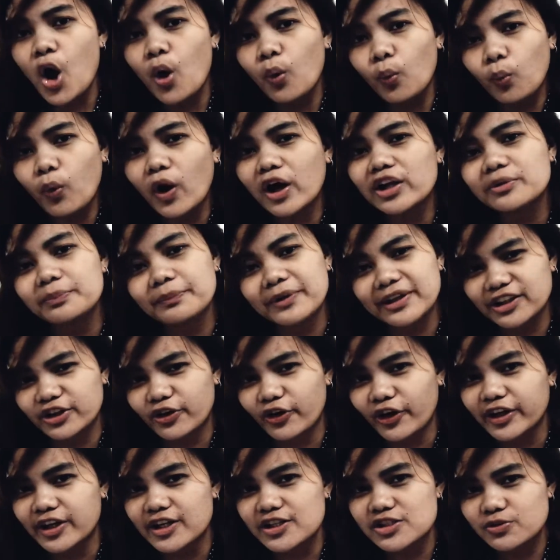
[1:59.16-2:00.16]
one
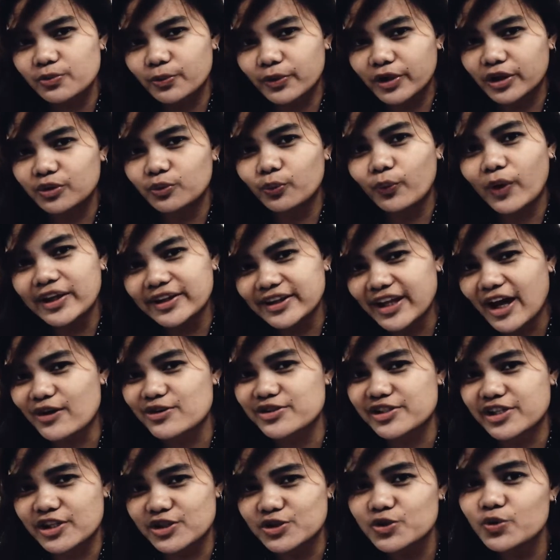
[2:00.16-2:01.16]
Bitcoin is worth
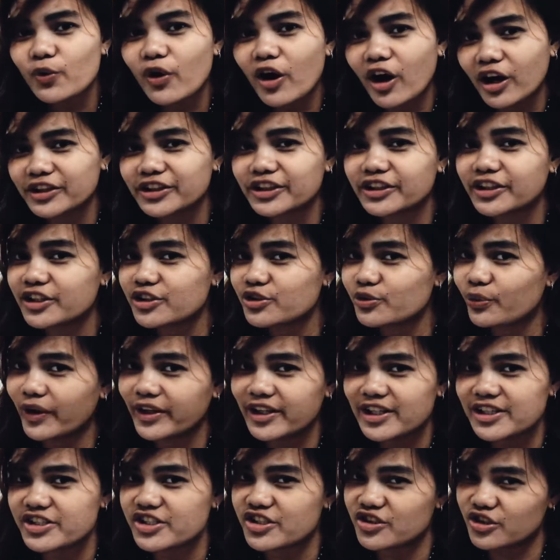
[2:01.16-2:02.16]

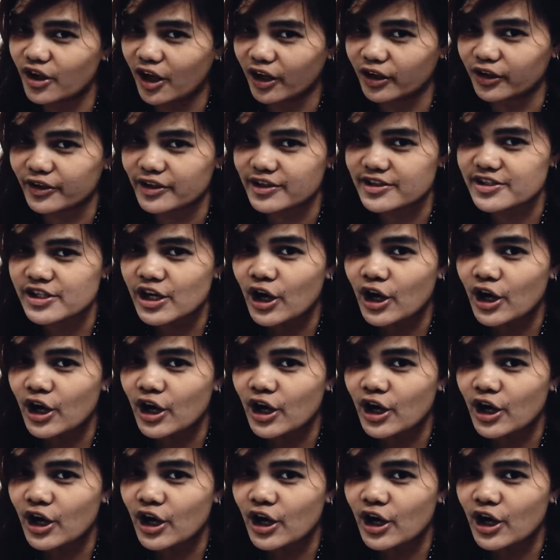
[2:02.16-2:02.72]
$1,223